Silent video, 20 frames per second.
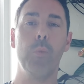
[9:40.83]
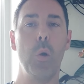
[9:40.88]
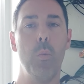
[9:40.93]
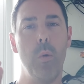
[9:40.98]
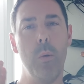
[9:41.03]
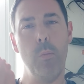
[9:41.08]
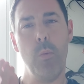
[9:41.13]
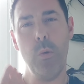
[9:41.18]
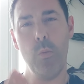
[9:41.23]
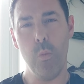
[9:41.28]

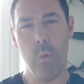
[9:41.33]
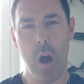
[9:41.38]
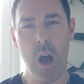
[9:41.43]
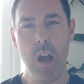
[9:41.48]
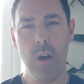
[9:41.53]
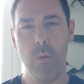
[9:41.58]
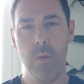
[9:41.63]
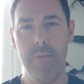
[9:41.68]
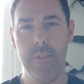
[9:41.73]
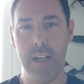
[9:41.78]
when we
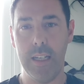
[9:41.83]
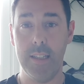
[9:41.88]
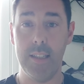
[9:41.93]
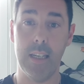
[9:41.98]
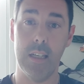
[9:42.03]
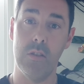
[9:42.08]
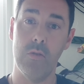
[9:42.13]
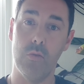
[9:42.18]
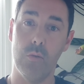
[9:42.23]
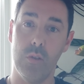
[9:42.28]
work with
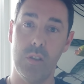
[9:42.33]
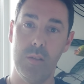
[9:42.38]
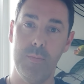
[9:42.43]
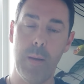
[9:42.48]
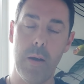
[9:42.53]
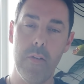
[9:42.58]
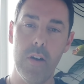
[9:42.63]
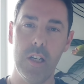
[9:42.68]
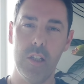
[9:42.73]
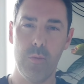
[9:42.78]
ancestral
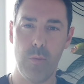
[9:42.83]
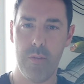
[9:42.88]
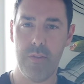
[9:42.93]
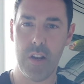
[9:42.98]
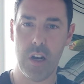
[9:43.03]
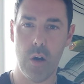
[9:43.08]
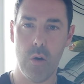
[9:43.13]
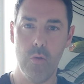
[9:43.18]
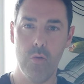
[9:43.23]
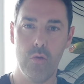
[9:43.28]
spirits
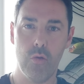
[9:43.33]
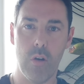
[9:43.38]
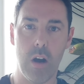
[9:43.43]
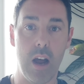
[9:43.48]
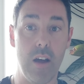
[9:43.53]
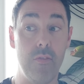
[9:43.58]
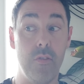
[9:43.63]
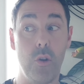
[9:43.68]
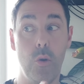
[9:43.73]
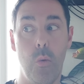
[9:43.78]
within
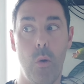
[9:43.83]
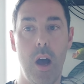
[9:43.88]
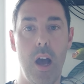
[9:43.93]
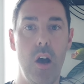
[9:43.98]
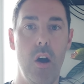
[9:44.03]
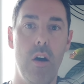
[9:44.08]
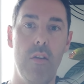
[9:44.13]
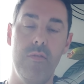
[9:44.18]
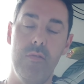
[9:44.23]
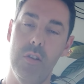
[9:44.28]
Oldcraft, quite
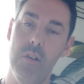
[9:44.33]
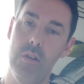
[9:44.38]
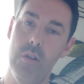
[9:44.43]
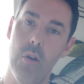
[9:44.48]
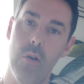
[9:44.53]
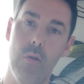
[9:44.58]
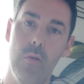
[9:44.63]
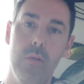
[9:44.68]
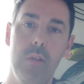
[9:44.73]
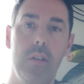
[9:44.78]
often,
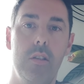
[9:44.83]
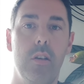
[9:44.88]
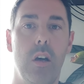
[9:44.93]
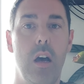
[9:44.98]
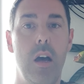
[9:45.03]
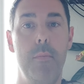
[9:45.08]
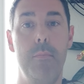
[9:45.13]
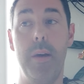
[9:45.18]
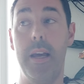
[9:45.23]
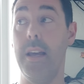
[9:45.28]
not all the
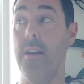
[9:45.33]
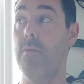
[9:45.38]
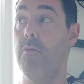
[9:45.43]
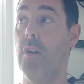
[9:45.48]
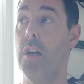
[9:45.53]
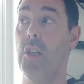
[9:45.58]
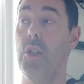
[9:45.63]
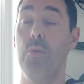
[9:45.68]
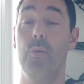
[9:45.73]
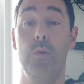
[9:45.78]
time, but in
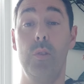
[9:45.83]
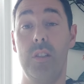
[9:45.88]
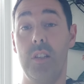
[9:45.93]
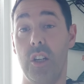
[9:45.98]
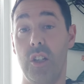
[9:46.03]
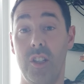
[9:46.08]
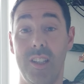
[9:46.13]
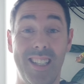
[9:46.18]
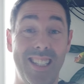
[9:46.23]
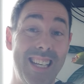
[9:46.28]
rituals
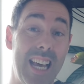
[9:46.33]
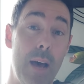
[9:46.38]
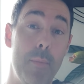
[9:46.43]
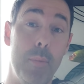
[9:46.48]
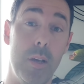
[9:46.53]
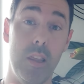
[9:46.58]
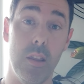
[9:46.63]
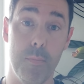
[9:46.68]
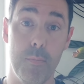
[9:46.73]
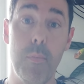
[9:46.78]
such as
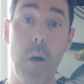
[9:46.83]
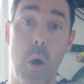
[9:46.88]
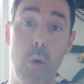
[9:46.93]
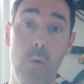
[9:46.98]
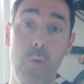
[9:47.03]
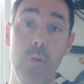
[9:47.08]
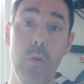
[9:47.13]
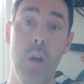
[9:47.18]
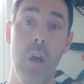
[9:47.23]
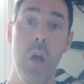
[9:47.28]
tapping the
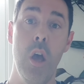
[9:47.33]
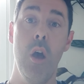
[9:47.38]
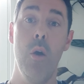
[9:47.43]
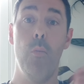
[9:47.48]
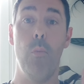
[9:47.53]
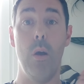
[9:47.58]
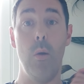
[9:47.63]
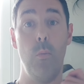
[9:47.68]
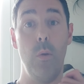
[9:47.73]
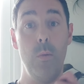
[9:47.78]
bone,
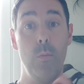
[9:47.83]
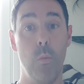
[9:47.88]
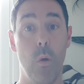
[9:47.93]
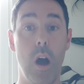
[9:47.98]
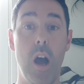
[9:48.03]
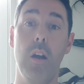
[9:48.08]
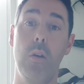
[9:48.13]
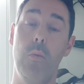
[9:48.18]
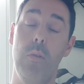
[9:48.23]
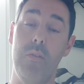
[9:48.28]
where we
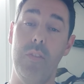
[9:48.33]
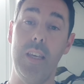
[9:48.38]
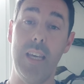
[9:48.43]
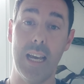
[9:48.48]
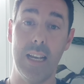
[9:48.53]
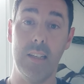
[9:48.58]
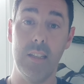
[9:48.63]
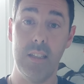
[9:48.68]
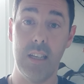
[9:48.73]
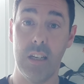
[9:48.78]
work with the
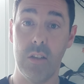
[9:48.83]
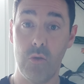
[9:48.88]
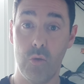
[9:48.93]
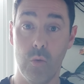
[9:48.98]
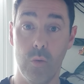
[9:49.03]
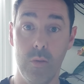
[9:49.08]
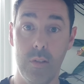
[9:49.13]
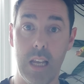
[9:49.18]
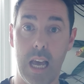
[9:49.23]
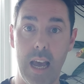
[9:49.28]

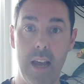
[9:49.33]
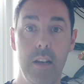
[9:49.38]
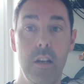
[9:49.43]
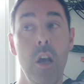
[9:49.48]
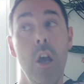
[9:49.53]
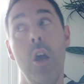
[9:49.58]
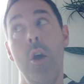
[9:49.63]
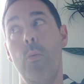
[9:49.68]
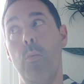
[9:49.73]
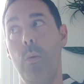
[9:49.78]
ancestral
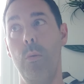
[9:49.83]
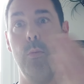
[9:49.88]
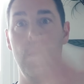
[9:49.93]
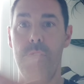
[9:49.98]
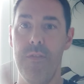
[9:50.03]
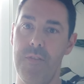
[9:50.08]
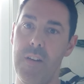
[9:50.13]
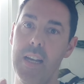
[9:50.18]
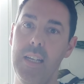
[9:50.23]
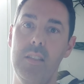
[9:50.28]
dead, we
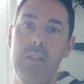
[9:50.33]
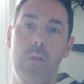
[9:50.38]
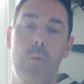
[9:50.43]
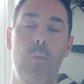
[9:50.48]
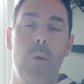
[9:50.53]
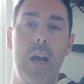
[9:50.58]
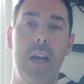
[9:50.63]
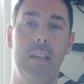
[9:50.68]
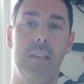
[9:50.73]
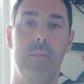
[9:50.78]
will face the
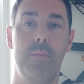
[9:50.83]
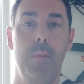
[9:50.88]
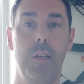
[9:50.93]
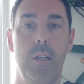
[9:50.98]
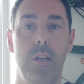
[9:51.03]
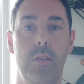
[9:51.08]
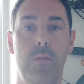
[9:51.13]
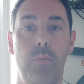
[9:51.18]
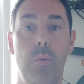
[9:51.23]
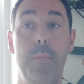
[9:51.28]
west
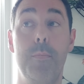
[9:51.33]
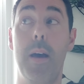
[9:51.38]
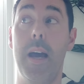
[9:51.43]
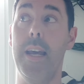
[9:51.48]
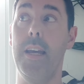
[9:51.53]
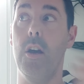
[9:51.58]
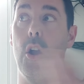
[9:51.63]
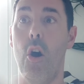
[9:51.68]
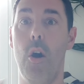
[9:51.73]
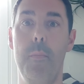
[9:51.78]
because we
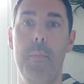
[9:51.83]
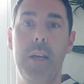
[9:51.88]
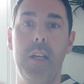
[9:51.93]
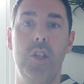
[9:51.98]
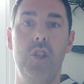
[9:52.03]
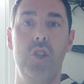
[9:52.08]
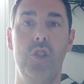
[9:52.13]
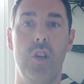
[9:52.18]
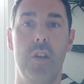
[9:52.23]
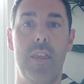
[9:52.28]
pay
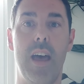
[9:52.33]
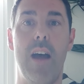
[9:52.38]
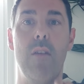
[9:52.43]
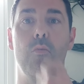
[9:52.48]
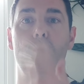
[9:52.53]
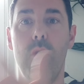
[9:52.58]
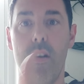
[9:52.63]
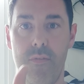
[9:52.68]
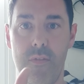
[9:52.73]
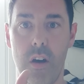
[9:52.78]
homage to
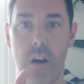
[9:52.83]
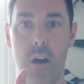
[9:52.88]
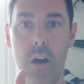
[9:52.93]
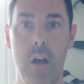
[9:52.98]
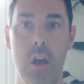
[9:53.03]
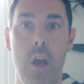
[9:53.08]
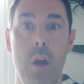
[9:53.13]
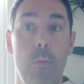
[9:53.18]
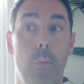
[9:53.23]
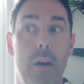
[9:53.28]
that river,
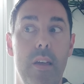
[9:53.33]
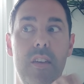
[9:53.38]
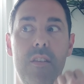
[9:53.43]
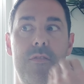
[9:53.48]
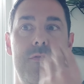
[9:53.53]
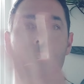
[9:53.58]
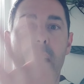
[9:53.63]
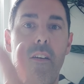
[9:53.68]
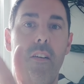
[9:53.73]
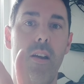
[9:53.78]
where the
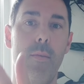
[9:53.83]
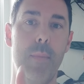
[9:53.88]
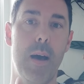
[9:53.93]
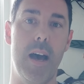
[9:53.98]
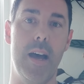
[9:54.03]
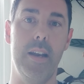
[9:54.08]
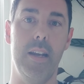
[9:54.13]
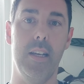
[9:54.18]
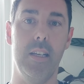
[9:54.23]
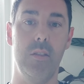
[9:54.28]

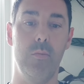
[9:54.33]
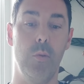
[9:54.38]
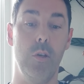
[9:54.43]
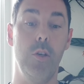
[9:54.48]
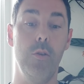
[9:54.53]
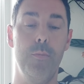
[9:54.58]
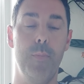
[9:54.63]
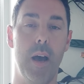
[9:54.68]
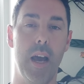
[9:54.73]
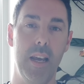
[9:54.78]
ferryman is, where
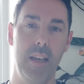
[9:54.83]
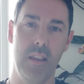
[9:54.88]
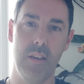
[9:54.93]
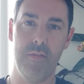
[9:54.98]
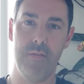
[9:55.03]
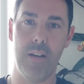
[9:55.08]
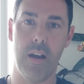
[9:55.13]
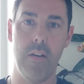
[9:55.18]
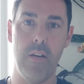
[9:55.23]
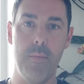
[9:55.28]
you pay the
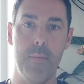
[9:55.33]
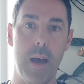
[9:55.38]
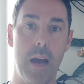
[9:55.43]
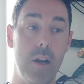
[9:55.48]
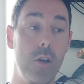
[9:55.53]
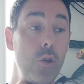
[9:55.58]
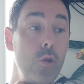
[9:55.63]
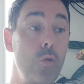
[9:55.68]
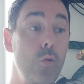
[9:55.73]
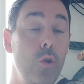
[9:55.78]

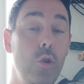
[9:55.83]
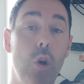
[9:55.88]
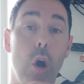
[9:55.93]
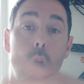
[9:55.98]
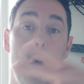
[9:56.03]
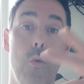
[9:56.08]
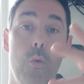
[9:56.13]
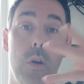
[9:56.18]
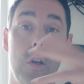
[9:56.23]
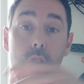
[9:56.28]
ferryman, you
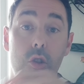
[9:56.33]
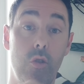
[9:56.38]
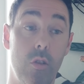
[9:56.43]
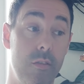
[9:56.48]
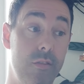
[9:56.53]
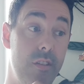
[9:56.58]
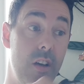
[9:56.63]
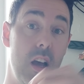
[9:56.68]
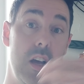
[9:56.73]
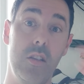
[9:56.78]
go and
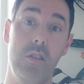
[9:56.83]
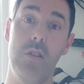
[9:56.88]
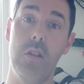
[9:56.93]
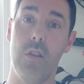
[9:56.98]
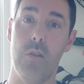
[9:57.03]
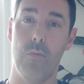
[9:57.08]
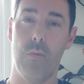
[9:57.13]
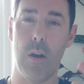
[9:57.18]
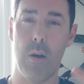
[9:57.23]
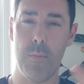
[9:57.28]
traverse to
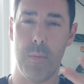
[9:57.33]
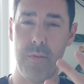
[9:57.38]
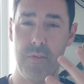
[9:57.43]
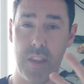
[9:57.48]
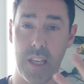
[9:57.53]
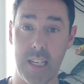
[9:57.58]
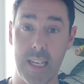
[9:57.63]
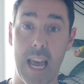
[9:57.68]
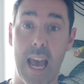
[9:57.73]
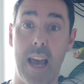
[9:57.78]
the realm of
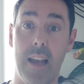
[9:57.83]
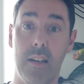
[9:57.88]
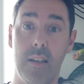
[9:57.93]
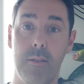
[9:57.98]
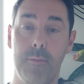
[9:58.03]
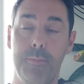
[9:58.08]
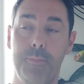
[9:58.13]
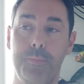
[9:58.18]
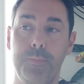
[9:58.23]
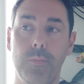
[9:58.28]
the dead.
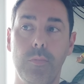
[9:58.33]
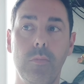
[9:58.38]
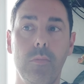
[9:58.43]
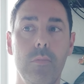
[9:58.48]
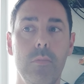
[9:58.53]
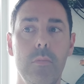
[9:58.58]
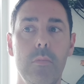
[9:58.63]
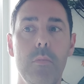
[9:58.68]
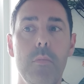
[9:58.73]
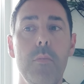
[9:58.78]

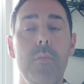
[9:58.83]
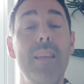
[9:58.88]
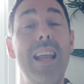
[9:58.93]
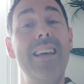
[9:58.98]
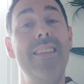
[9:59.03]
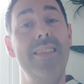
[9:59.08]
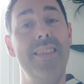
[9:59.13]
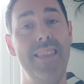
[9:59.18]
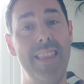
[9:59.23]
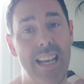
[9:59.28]

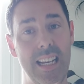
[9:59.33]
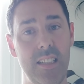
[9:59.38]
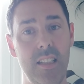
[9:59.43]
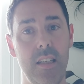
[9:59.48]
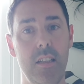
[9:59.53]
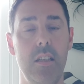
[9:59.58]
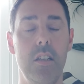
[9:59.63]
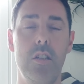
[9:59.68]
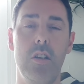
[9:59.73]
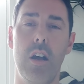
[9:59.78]
This
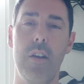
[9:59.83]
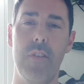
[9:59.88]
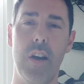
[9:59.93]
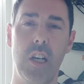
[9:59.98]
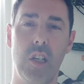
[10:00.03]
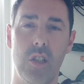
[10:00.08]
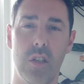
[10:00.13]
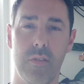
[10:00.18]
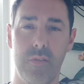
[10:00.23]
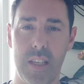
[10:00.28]
is the
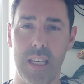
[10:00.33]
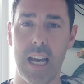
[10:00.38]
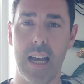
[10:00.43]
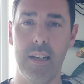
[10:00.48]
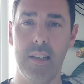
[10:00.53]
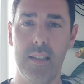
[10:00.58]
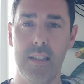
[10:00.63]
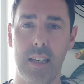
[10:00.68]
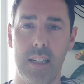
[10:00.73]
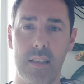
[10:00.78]
direction of the
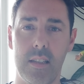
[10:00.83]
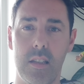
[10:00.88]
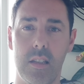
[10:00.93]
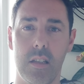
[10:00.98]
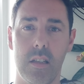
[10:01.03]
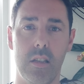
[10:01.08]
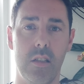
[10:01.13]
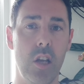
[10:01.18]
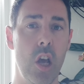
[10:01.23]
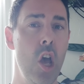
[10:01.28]

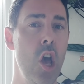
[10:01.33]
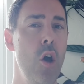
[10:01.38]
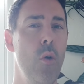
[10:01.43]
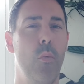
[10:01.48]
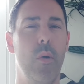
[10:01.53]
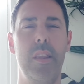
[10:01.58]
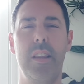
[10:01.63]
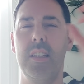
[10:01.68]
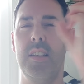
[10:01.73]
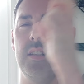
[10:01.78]
ancestors,
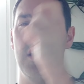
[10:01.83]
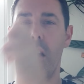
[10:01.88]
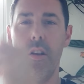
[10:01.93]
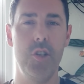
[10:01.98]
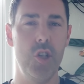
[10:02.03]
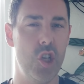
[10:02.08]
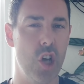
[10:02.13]
where the sun